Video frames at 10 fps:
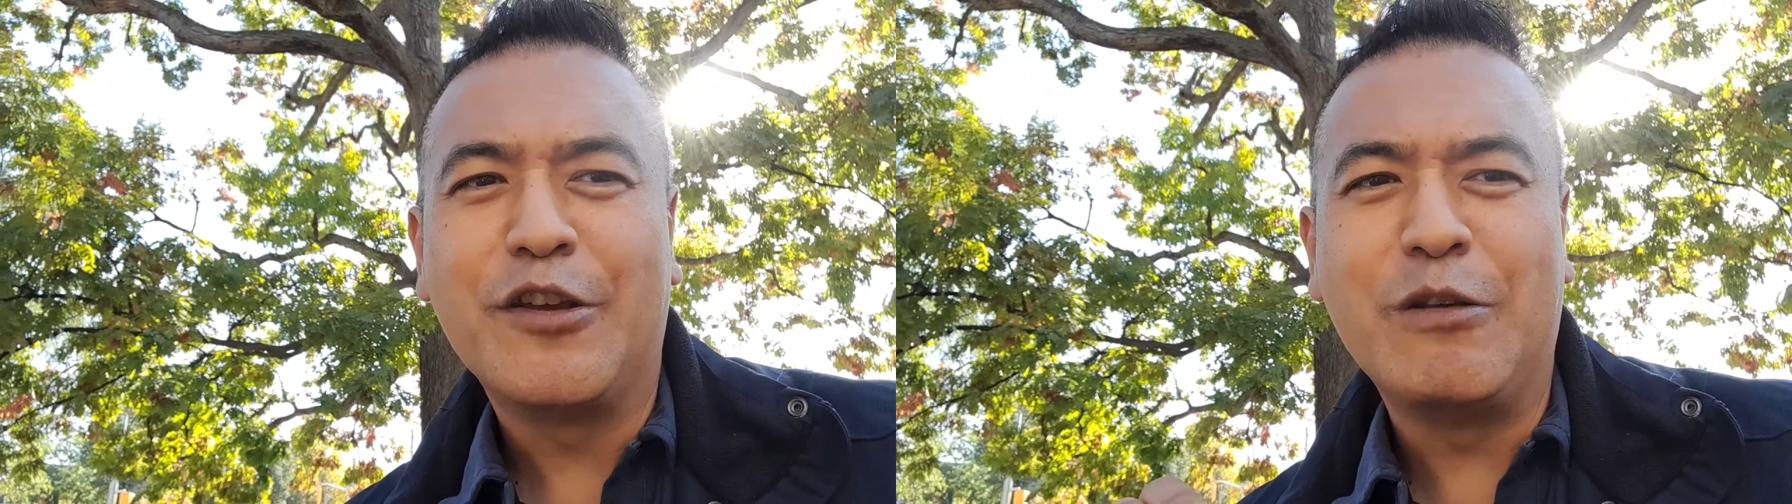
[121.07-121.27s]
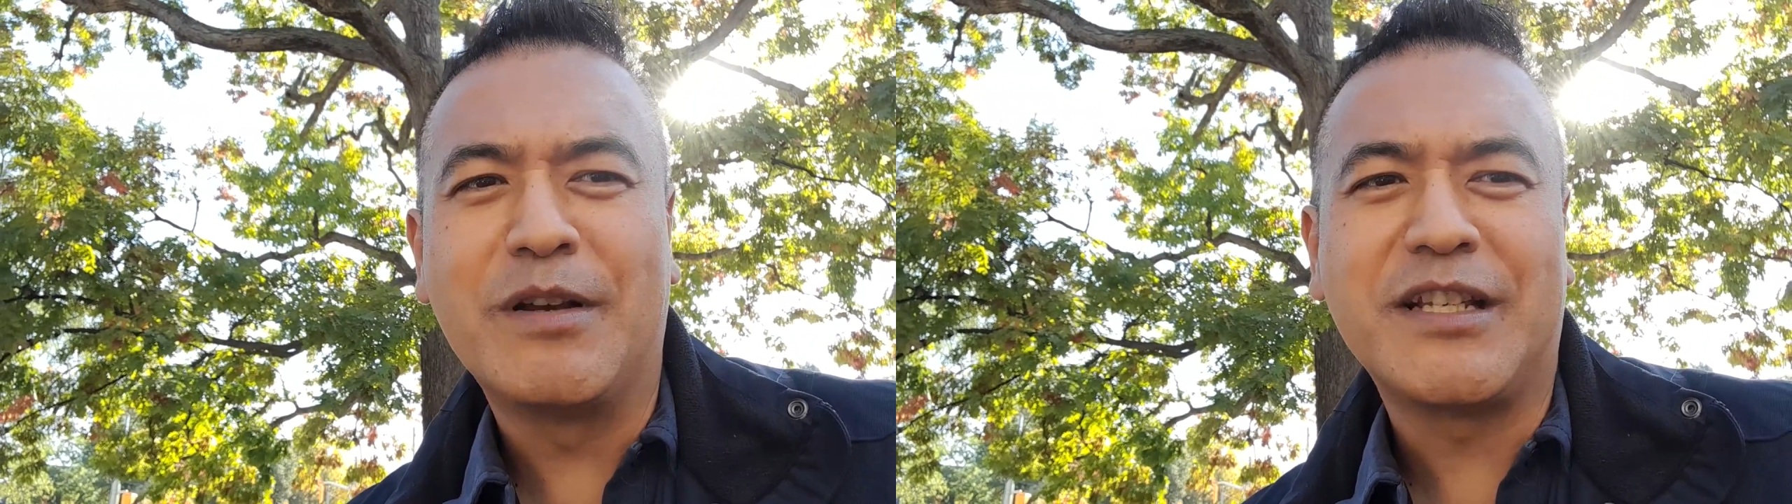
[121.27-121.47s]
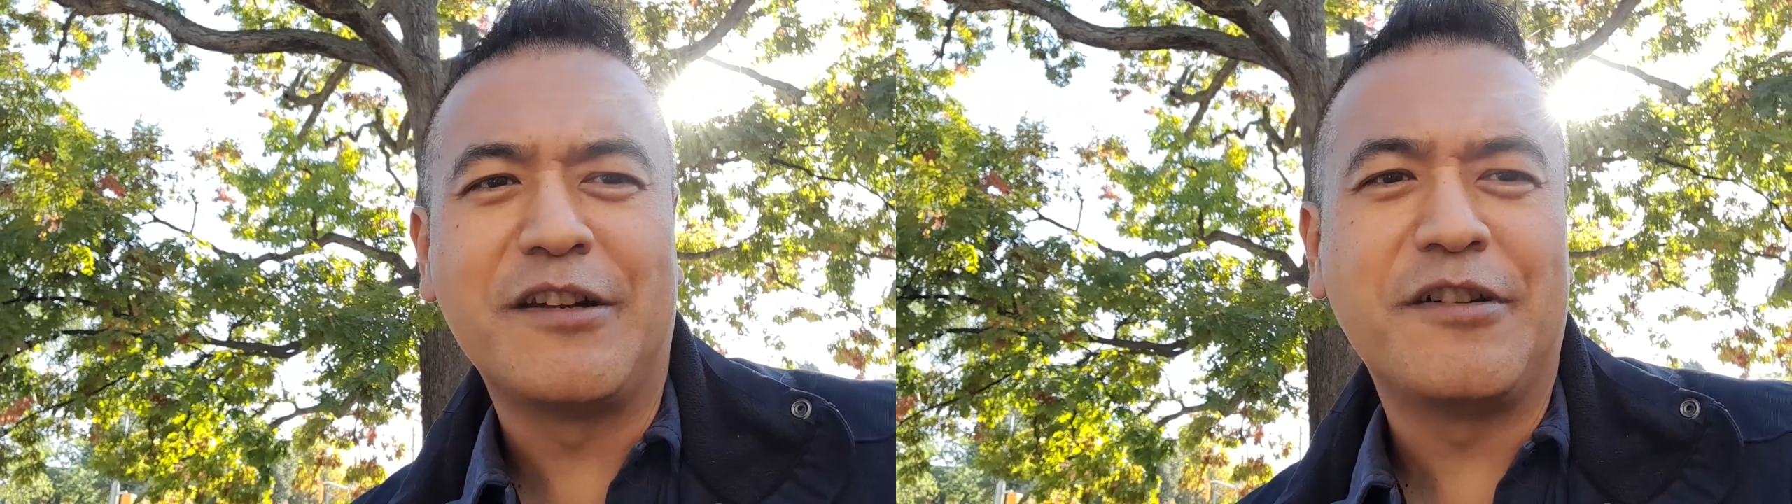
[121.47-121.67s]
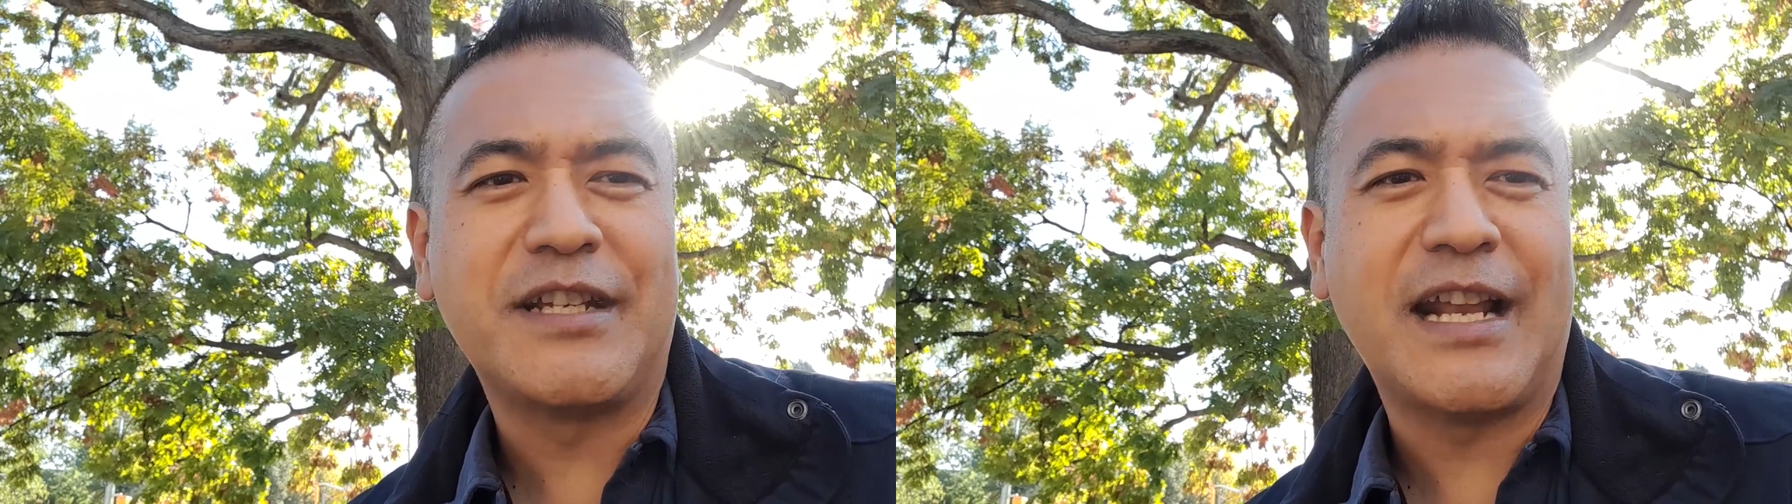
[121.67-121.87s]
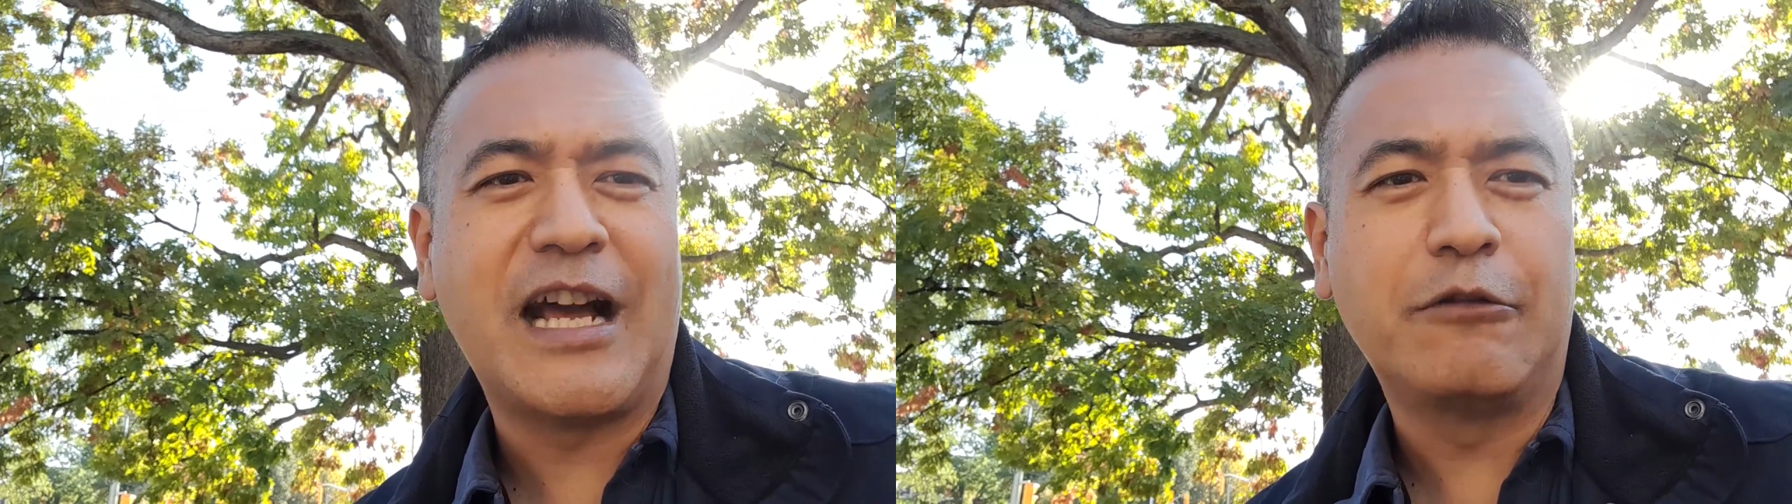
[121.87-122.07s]
you must
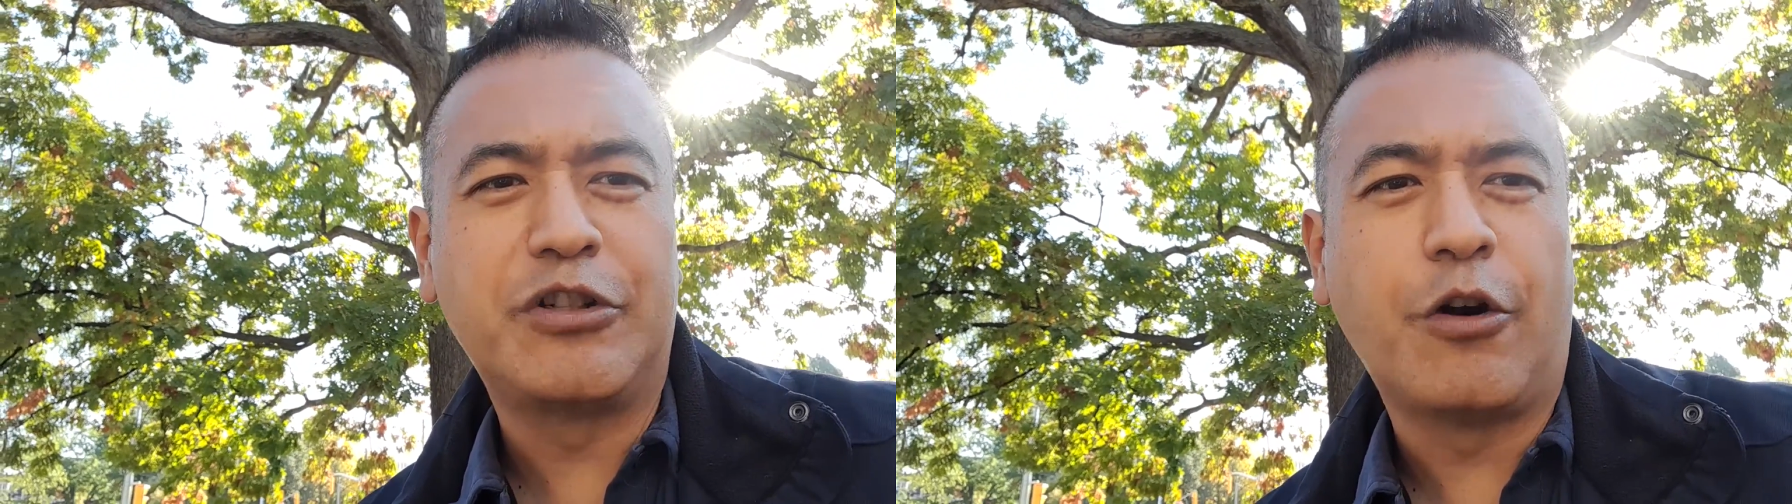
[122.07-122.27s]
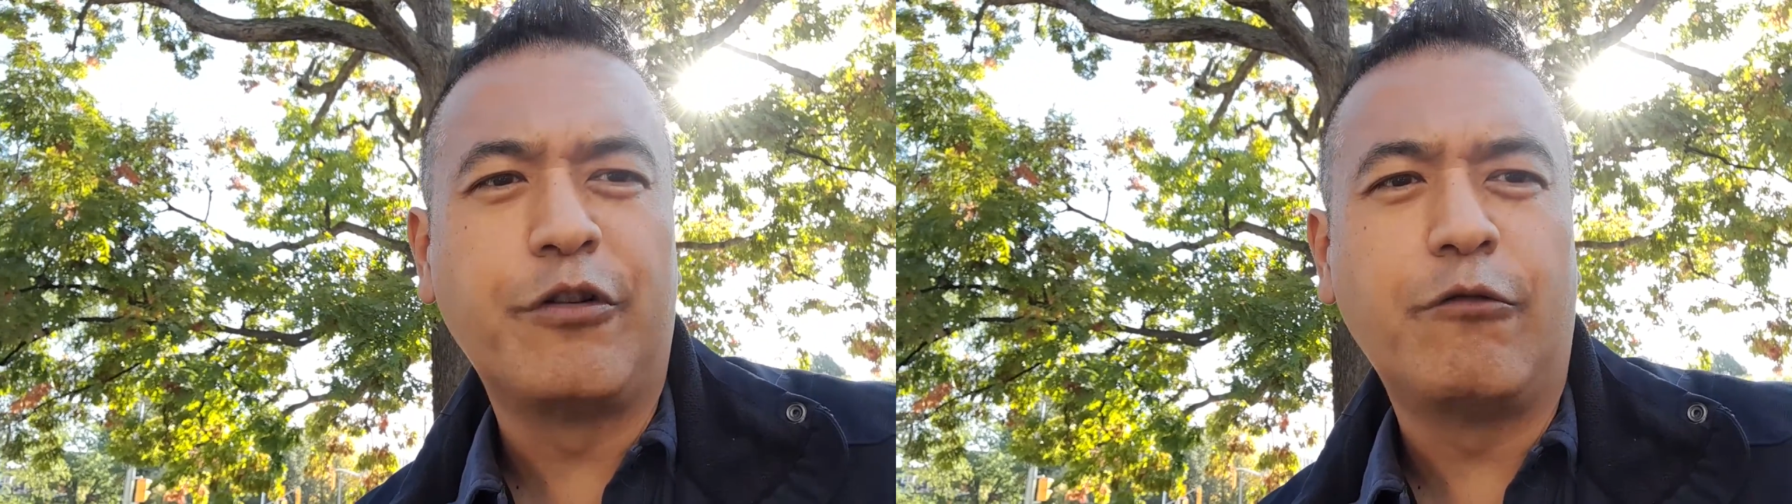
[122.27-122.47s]
understand how total